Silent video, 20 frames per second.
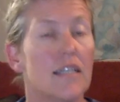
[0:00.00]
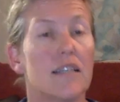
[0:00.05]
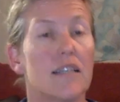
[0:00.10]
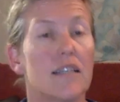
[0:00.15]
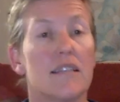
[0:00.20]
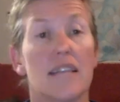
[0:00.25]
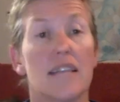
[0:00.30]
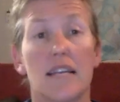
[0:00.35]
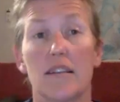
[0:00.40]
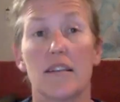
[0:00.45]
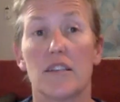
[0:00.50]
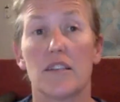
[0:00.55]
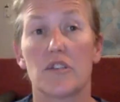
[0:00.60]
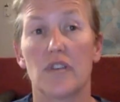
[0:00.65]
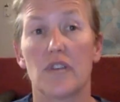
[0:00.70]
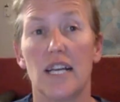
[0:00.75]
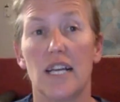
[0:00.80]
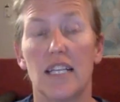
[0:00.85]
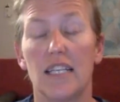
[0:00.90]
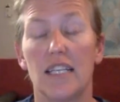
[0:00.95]
South
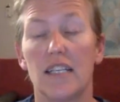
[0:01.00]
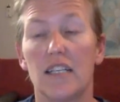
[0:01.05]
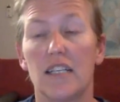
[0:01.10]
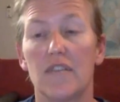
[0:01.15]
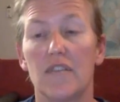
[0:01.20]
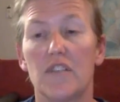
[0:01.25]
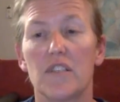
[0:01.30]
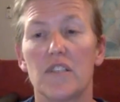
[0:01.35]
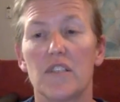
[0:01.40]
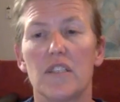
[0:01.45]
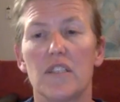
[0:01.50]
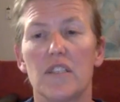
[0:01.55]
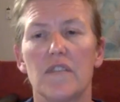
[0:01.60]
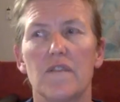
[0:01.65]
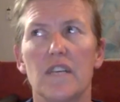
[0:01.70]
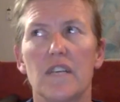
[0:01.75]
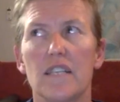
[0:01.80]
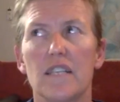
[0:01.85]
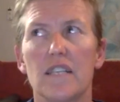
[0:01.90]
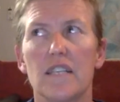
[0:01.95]
Australia have just
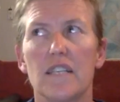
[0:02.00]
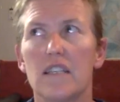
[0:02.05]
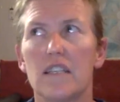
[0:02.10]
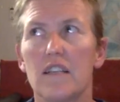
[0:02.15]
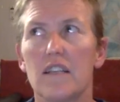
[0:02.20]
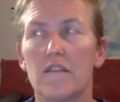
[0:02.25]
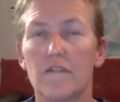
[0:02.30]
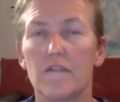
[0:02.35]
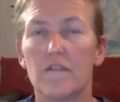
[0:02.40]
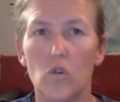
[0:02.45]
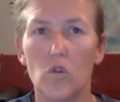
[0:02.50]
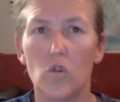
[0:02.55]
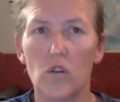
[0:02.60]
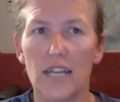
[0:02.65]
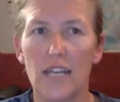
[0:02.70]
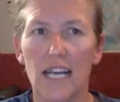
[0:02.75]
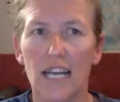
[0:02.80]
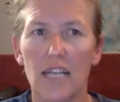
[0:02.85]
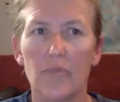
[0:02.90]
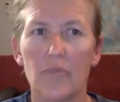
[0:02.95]
invested in 4
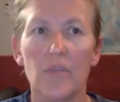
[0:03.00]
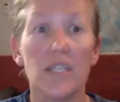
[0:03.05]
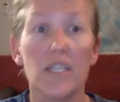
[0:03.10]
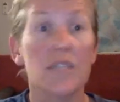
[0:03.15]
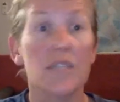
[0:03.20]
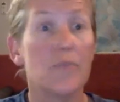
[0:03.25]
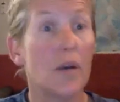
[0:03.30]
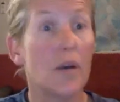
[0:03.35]
canopies,